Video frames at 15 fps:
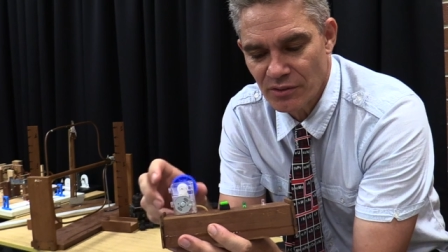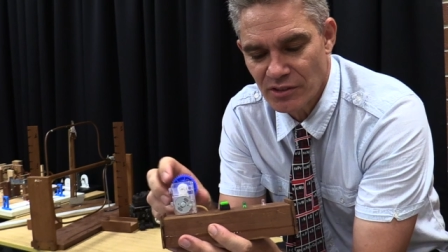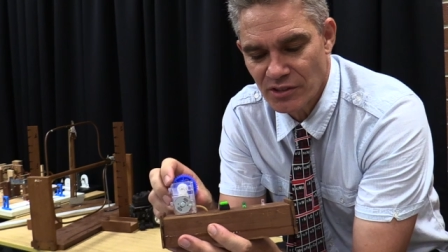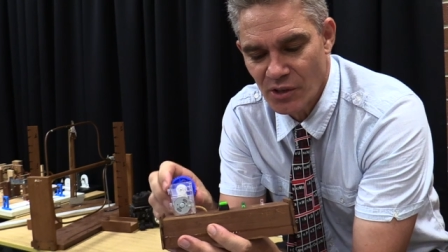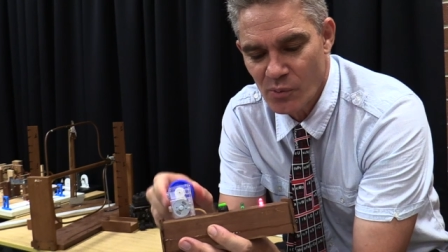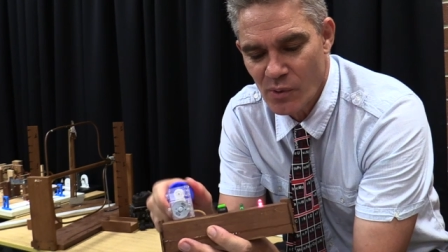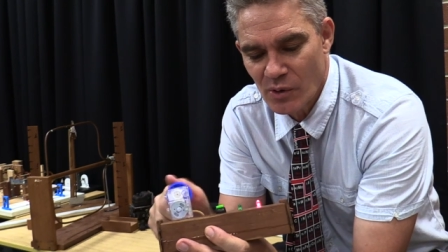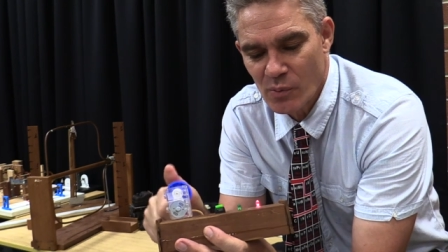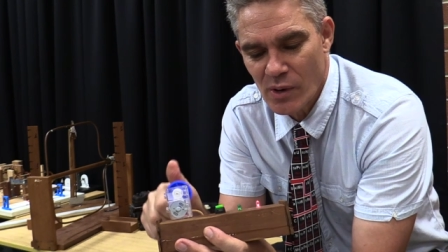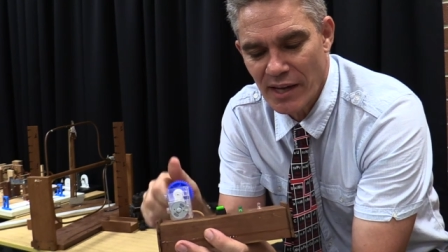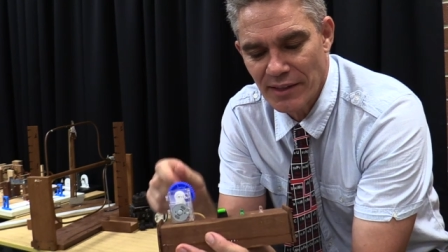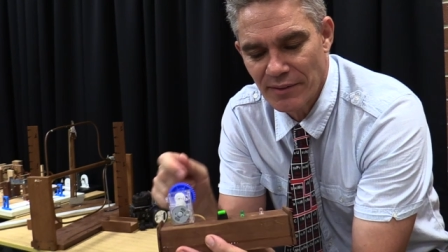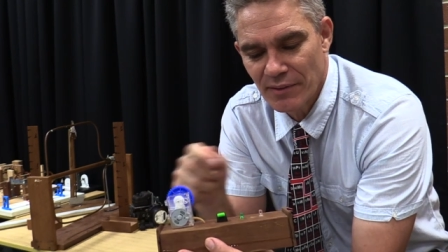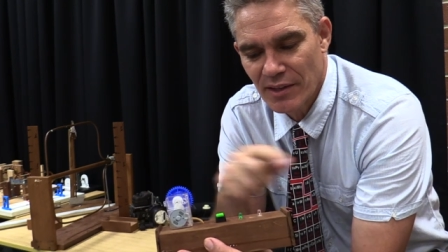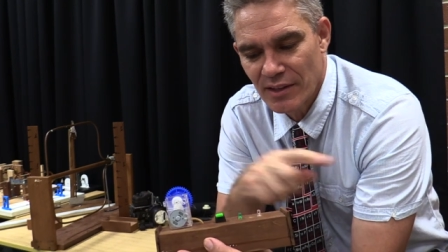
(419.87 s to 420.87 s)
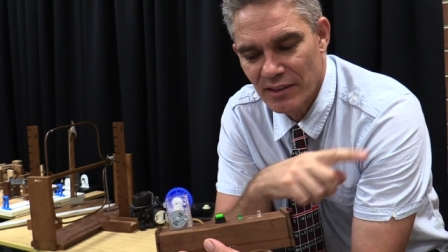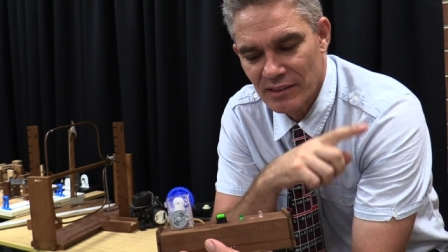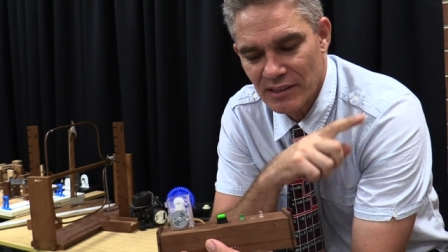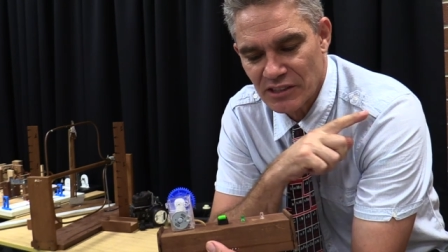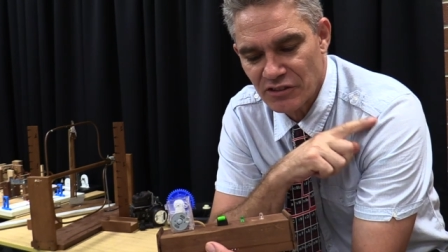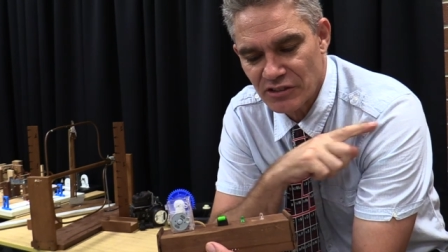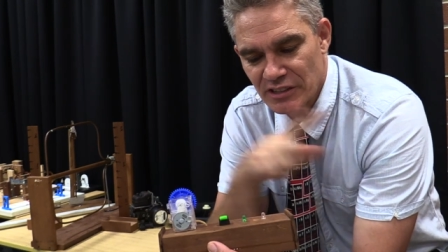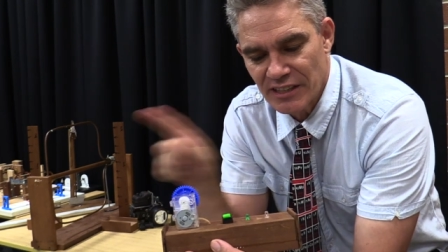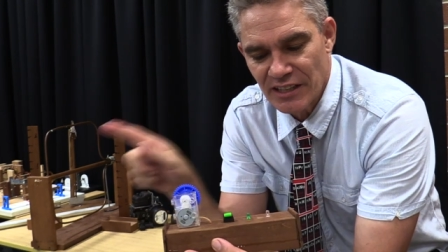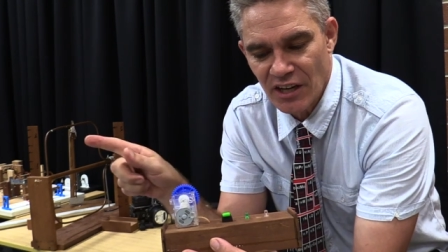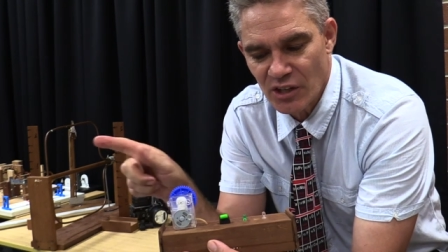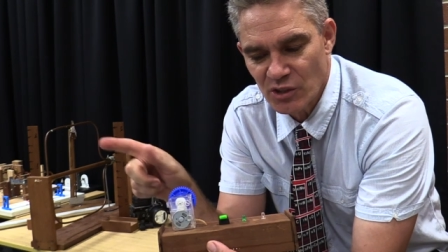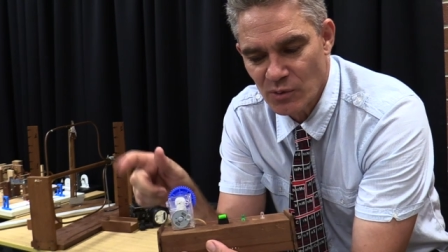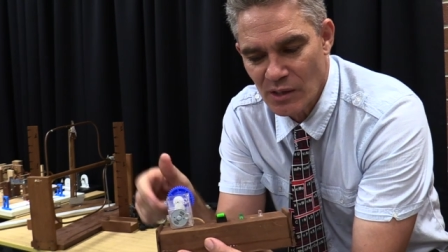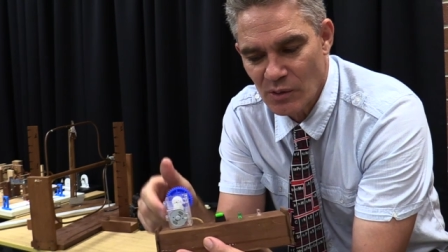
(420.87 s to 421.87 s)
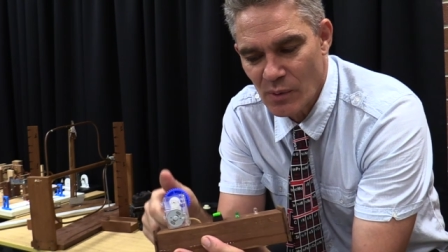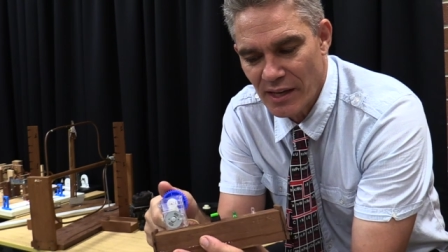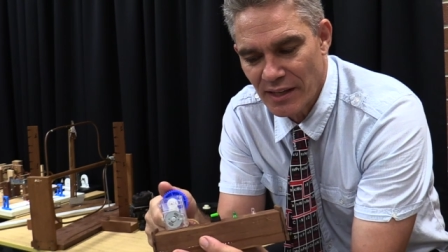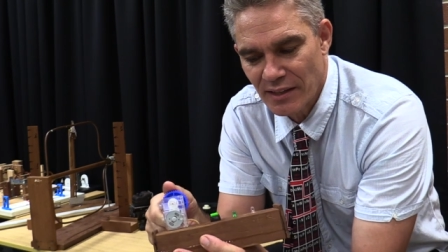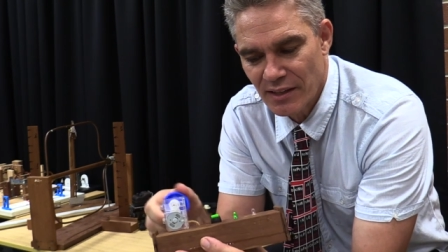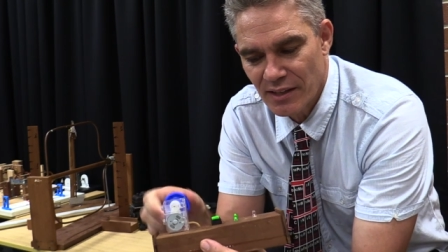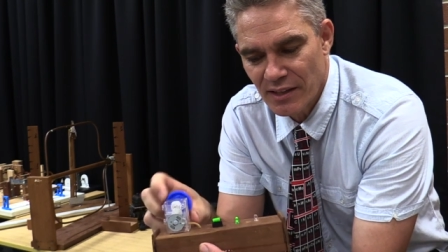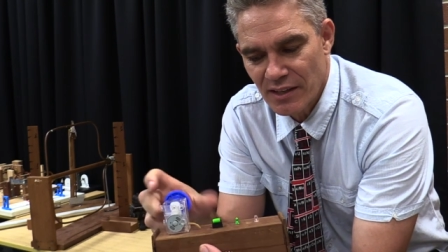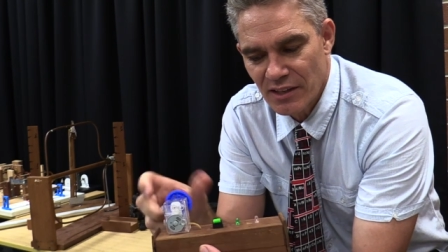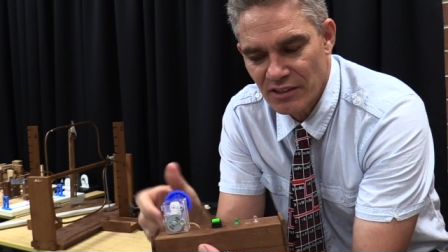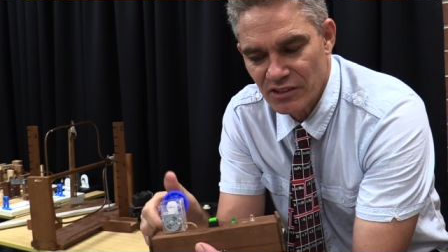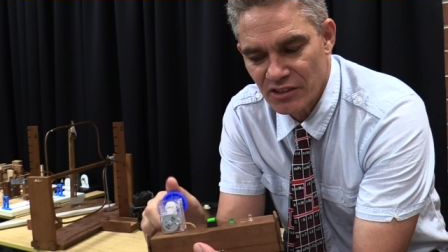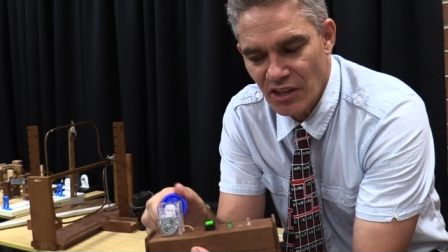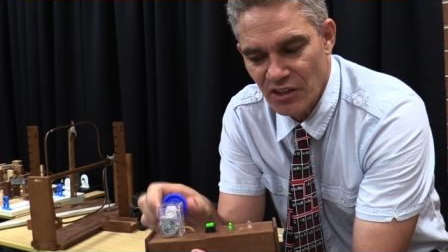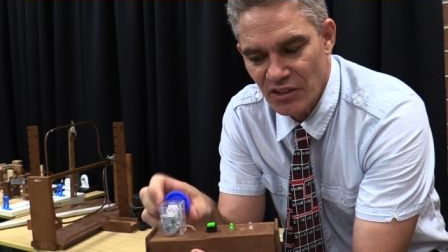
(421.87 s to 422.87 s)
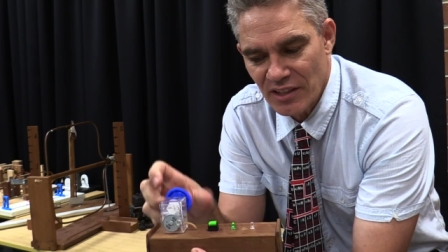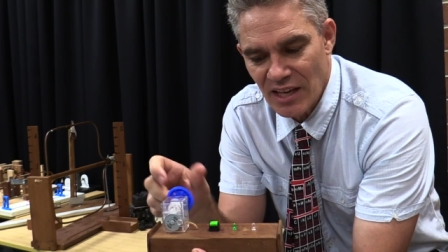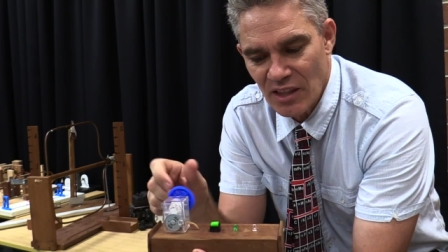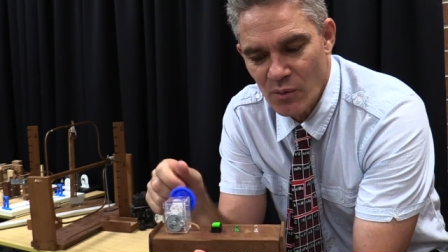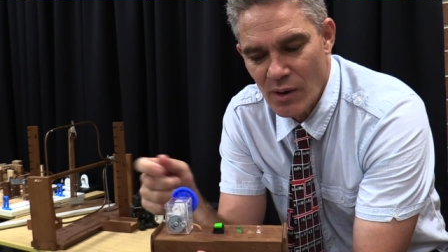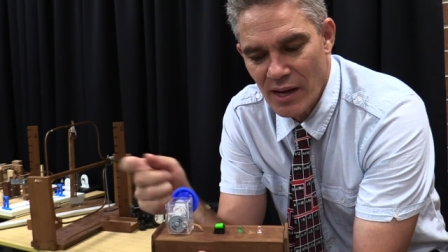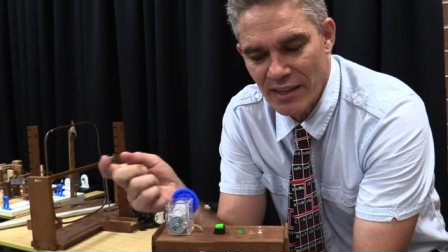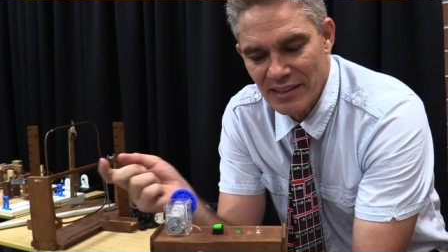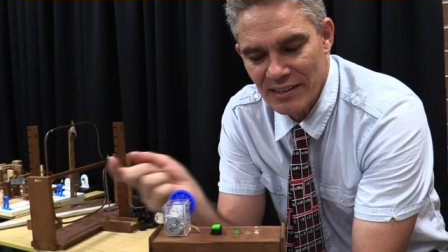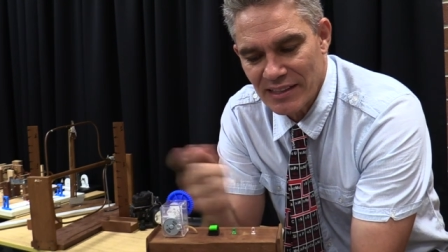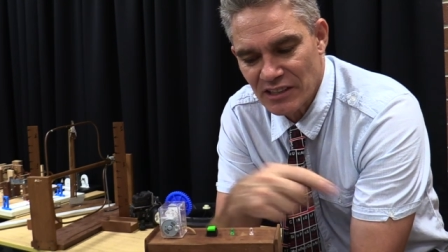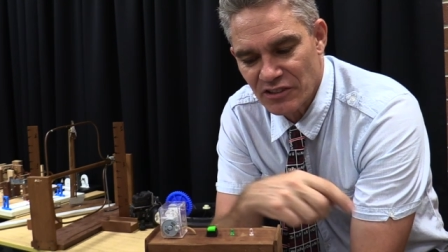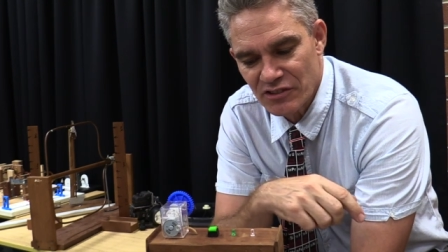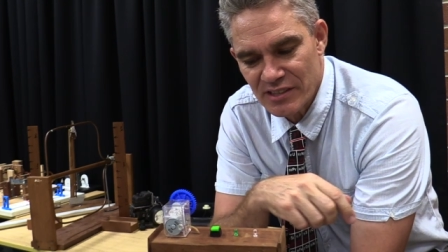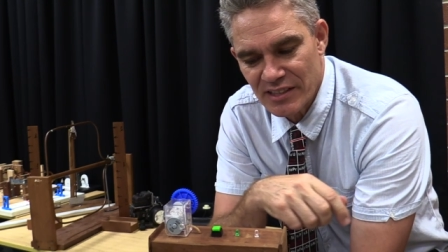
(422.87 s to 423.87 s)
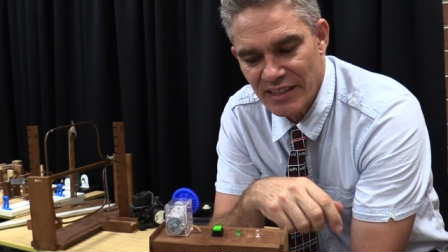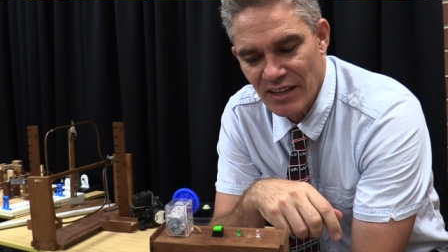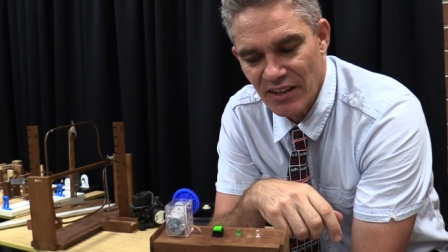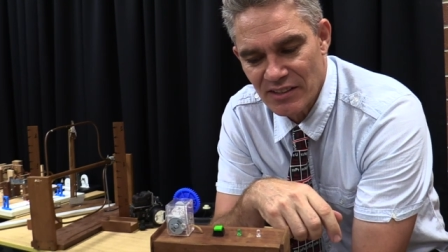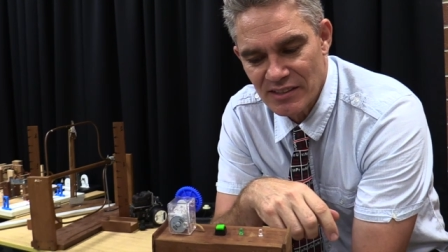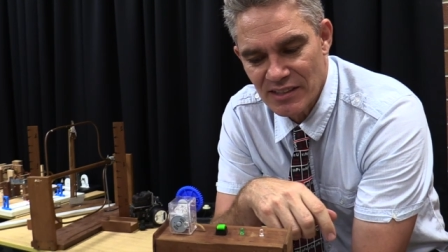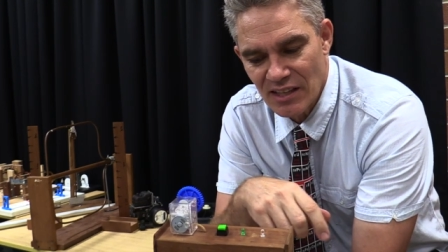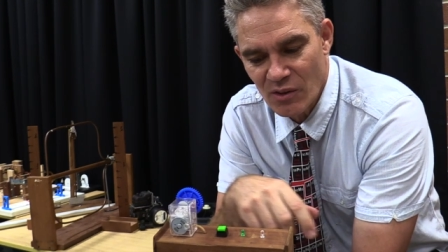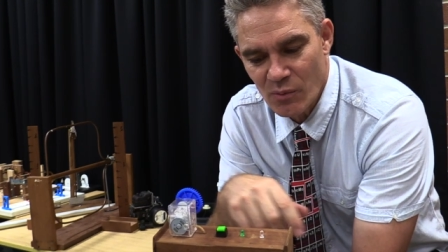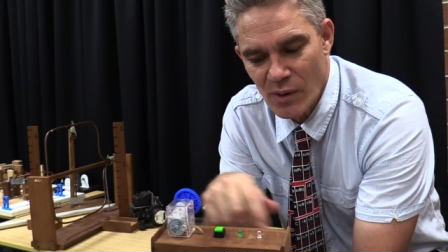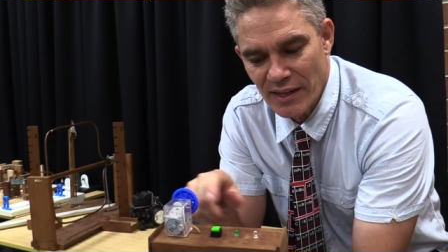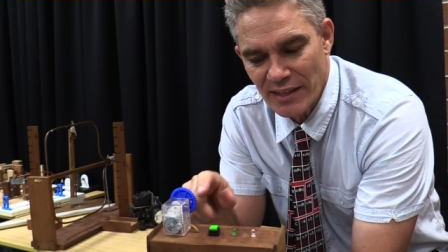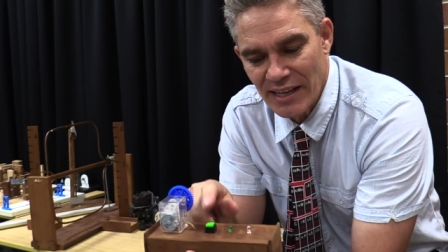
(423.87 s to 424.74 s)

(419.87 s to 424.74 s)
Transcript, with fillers: So one way, the electricity goes one way, go the other way, the electricity goes the other way.